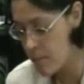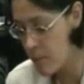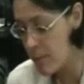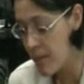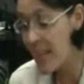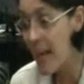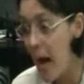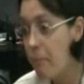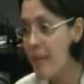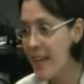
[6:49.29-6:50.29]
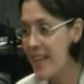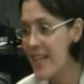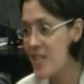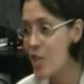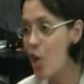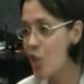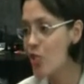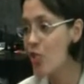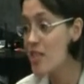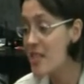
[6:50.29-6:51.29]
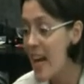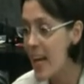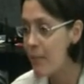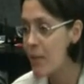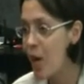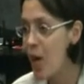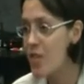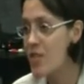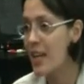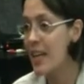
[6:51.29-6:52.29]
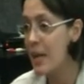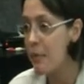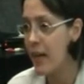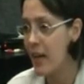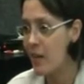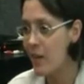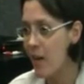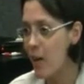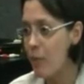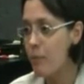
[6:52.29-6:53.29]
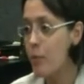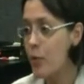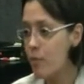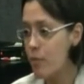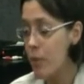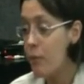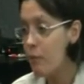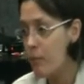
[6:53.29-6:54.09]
well, being happy is not the same as living a, a